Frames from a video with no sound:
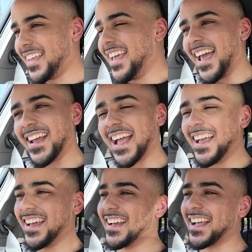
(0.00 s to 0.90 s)
Yeah,
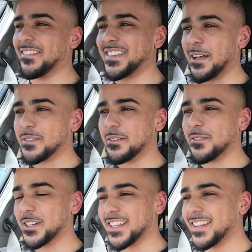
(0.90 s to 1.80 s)
Gabs ain't
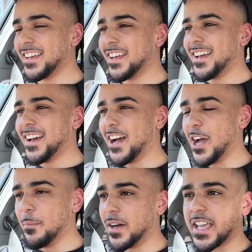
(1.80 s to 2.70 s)

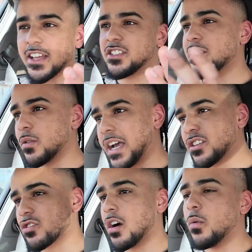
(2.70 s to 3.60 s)
vlogging. But yeah, CHZO
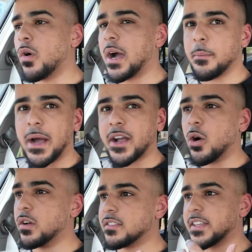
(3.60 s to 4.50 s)
extra. What my
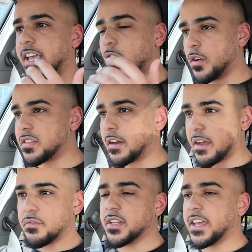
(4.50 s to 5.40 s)
goal is to get content out
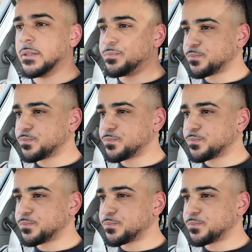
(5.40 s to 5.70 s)
every day.